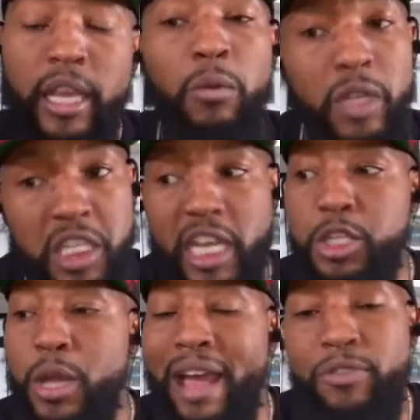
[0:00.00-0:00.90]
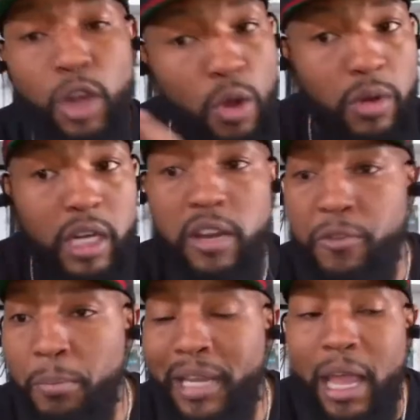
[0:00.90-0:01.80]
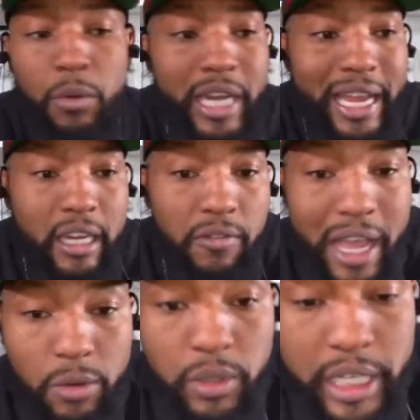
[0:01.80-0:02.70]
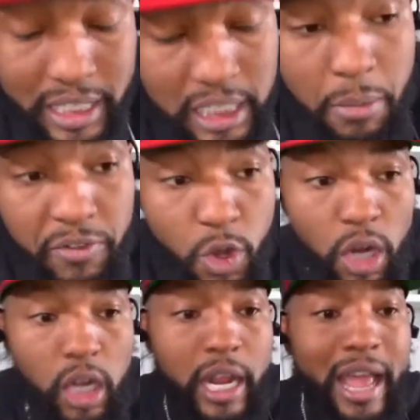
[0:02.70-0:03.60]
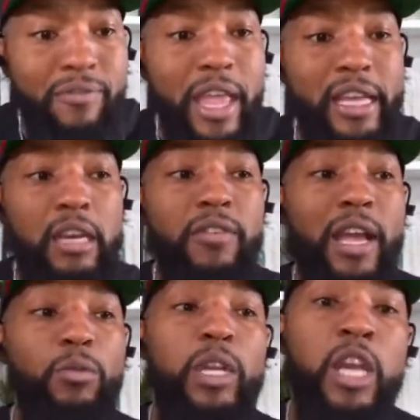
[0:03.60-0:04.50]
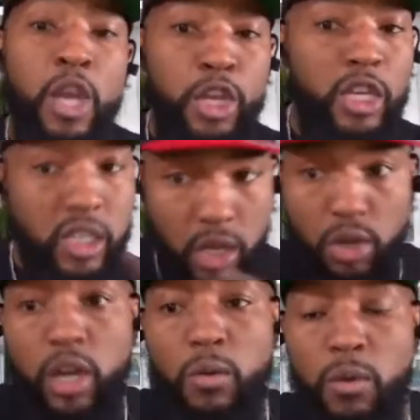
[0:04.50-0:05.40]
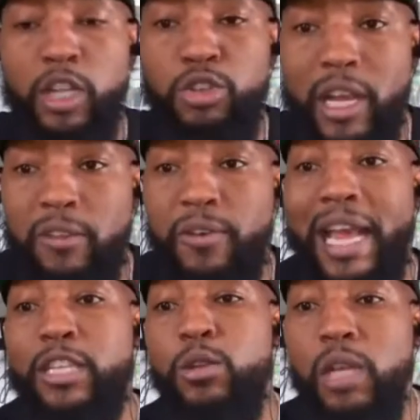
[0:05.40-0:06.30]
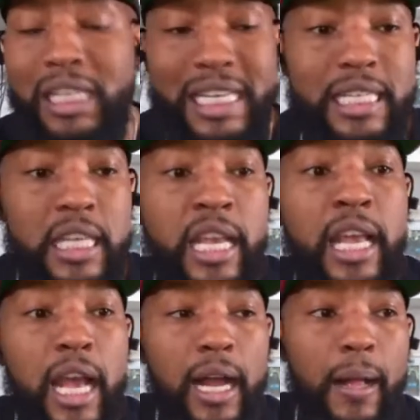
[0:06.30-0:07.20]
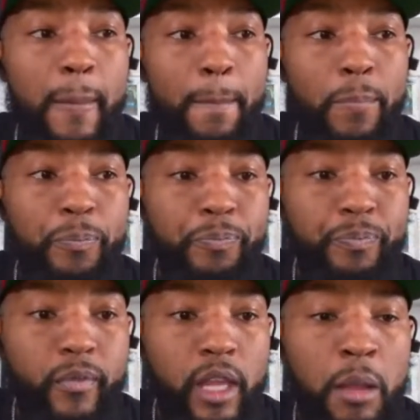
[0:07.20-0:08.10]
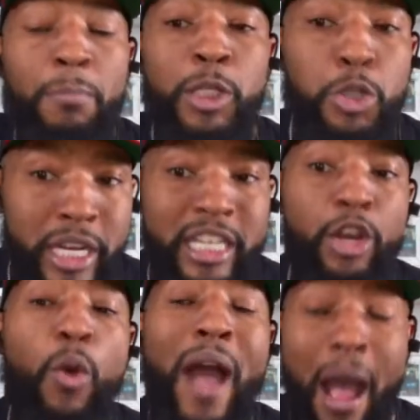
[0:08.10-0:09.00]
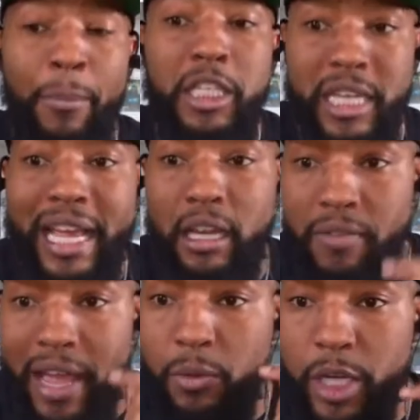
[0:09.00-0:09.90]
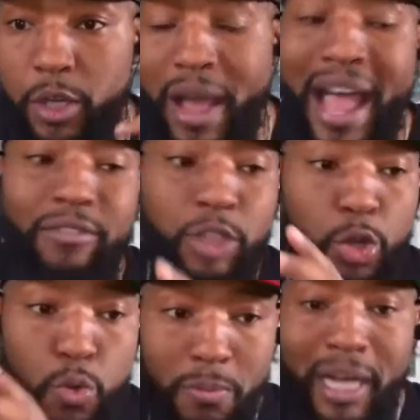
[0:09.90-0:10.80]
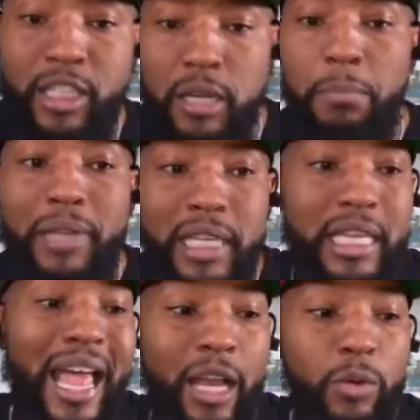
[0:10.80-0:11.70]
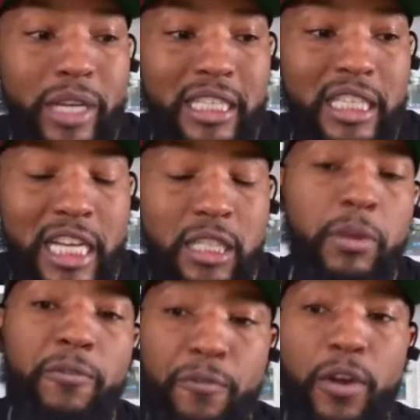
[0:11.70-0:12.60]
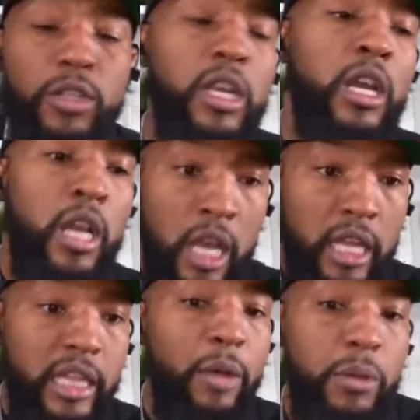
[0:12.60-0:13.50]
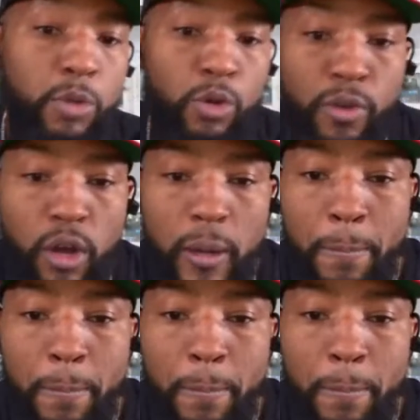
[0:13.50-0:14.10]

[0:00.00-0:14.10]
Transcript: in which case you have to go with a different plan with negative equity. And some of you are going to have negative equity. You're still going to want to transfer that to a lease. But you need to know how much negative equity you have. So you must complete the equity assessment first. Then we move